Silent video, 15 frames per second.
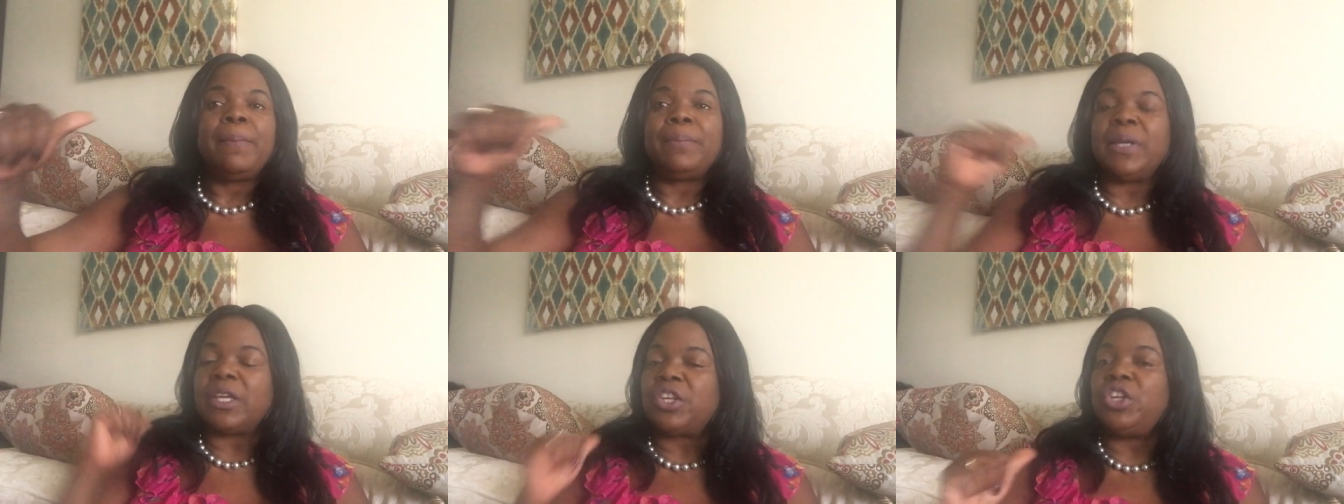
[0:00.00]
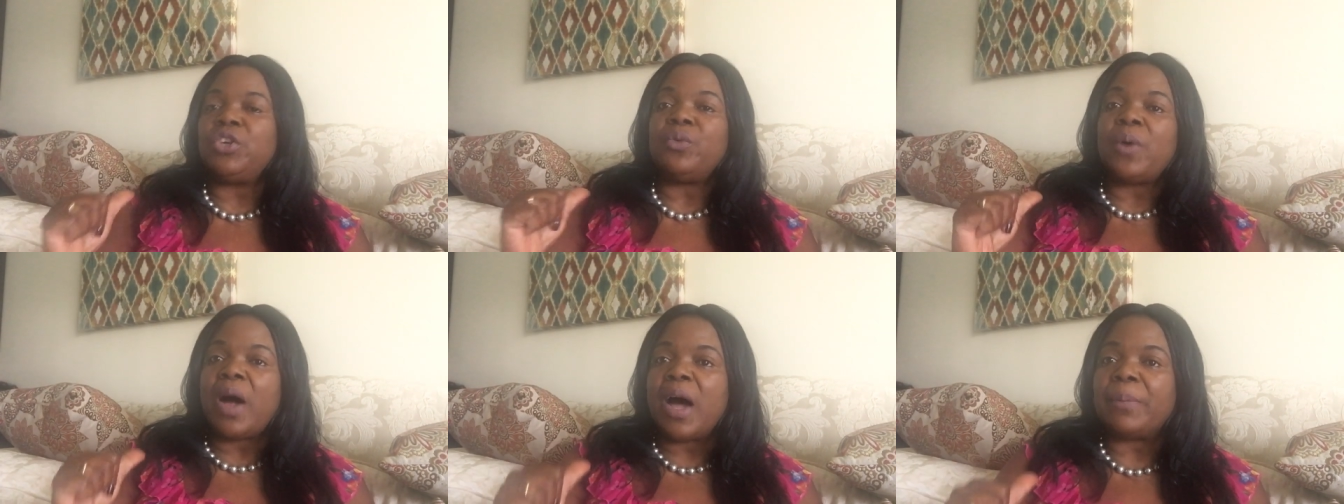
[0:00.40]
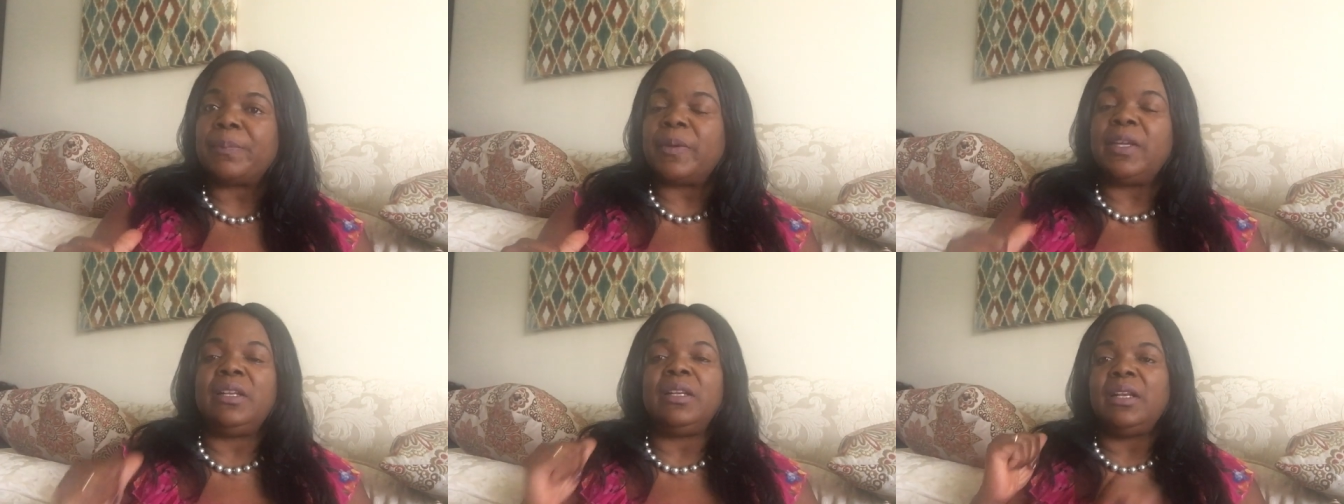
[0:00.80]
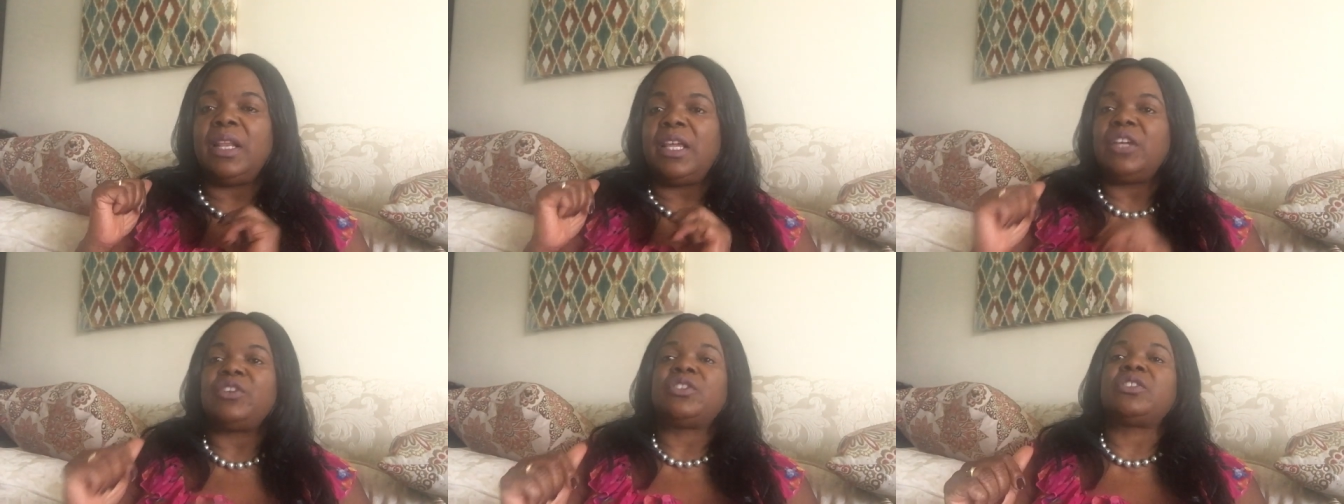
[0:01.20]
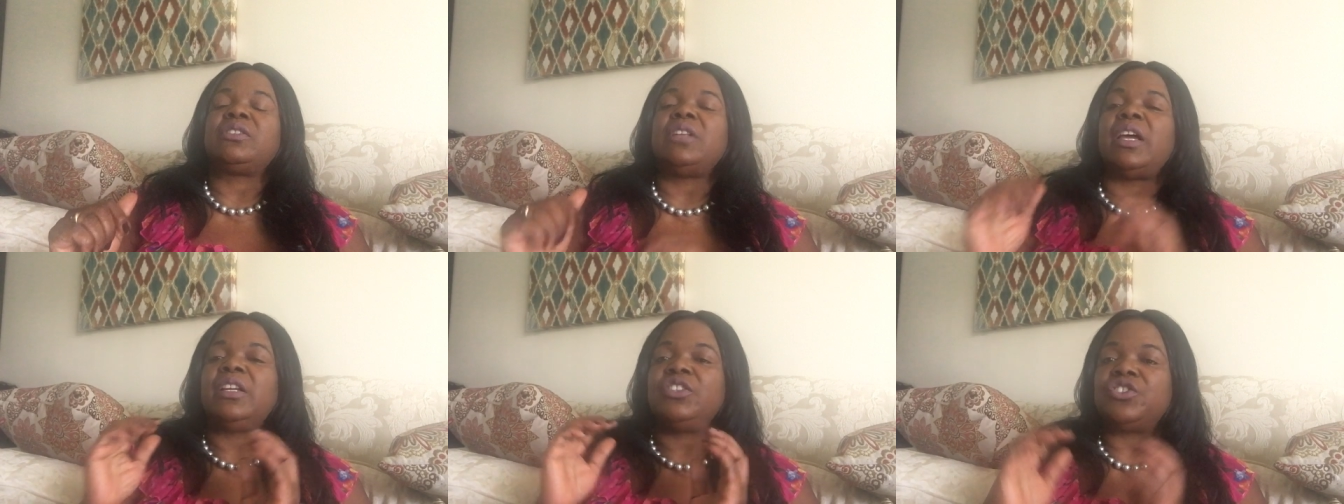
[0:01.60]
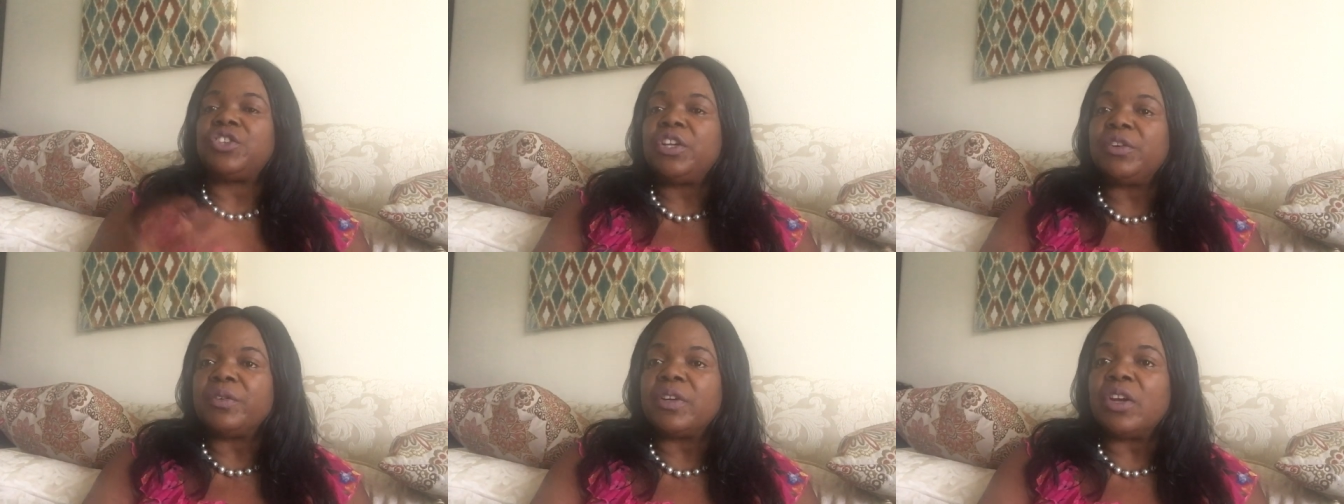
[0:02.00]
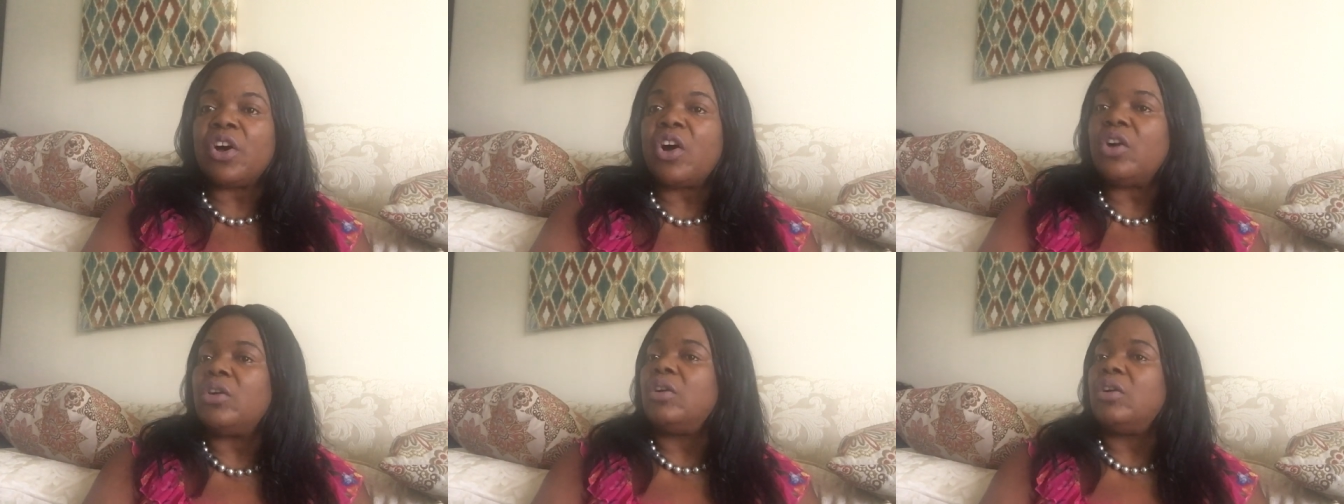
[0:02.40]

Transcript: pick you up in Lagos, Nigeria